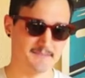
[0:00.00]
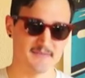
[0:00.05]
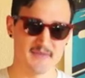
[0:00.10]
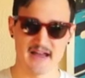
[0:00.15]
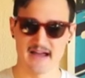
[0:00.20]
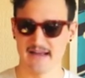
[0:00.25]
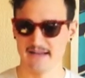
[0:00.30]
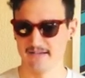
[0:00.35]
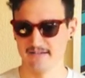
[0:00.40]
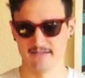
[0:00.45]

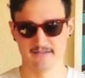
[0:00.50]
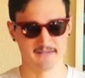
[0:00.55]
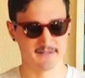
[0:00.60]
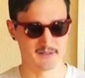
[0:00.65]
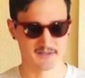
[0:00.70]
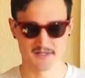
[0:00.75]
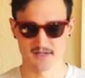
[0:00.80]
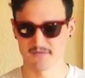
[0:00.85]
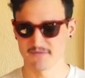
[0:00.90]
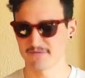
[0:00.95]
And
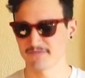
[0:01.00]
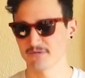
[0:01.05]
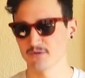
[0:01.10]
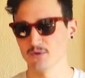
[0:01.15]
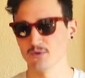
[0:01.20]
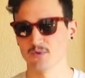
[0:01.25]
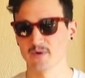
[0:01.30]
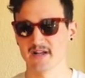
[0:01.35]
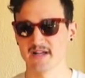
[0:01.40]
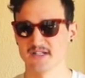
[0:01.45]
there's a
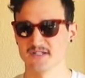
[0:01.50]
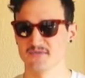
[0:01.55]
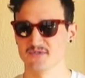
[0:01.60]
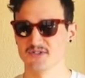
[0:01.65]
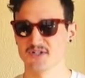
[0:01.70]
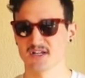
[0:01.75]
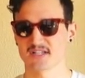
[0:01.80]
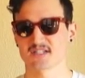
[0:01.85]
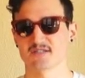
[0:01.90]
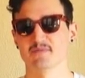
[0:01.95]
full range of
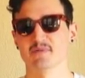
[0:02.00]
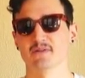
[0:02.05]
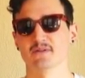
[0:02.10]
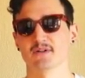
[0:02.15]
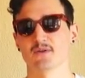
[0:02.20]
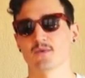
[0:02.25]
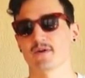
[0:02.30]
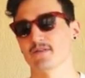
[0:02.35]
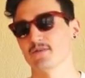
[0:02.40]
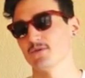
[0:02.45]

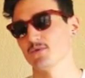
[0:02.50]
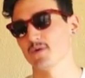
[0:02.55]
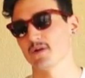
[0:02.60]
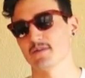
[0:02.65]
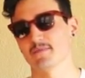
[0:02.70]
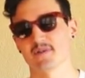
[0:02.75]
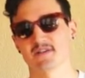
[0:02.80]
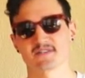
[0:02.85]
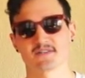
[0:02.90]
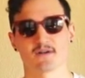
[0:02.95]
adjustability, whether you run
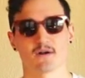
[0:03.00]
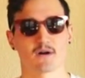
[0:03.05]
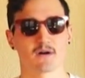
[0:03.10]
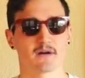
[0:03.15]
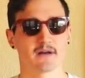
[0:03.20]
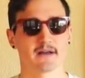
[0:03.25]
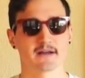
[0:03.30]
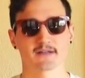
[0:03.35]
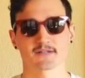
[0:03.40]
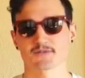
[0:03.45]
them as an
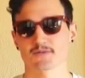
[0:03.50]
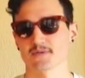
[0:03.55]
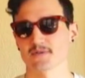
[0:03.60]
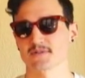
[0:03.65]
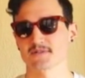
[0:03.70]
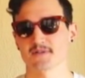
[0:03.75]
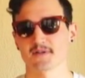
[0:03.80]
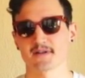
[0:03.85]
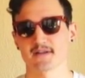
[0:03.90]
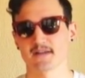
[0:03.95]
RX or a
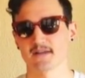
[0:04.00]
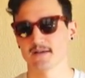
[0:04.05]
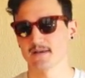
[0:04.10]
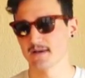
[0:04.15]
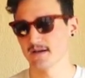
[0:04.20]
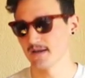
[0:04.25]
Sunny.